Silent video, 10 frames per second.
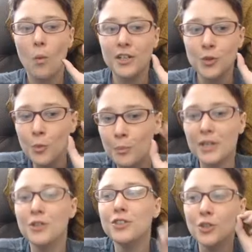when you
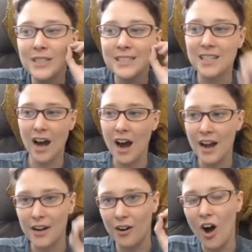build your
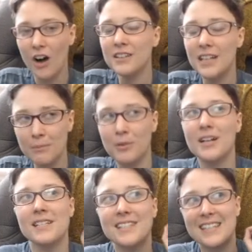entire online
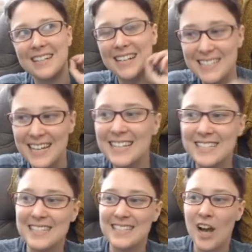presence and
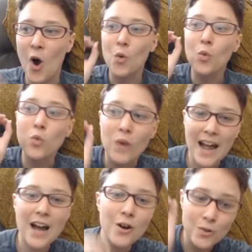identity
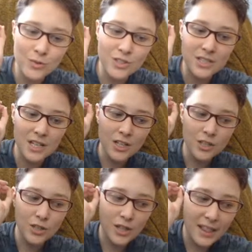around
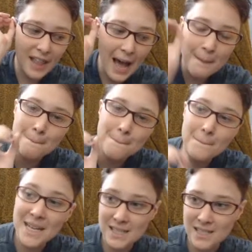that
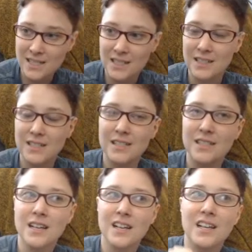business,
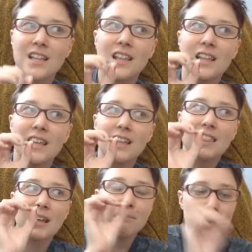
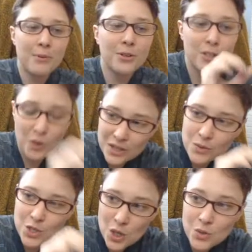then people are going
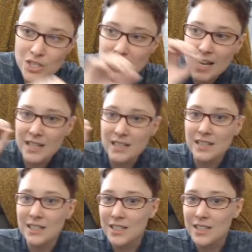to associate